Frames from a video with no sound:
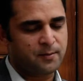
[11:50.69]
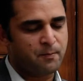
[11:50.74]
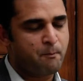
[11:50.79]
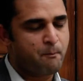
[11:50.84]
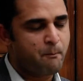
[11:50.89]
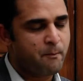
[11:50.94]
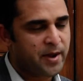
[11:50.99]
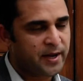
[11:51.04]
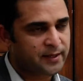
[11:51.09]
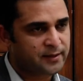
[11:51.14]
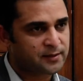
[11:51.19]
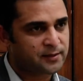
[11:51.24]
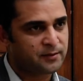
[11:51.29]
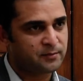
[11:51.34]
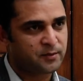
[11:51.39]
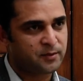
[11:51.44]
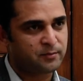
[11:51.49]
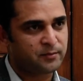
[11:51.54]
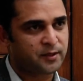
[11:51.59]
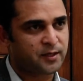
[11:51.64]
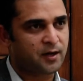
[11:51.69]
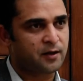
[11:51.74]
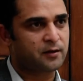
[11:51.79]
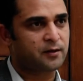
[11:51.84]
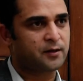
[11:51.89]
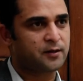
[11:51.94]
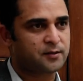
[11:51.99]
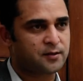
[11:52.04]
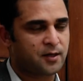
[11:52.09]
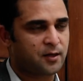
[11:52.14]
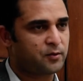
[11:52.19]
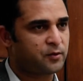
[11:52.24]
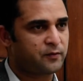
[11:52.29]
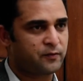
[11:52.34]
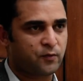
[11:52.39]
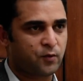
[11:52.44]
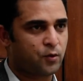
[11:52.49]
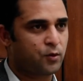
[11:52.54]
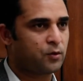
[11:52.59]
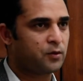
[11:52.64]
maximum targets out
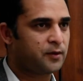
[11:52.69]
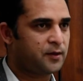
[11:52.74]
of all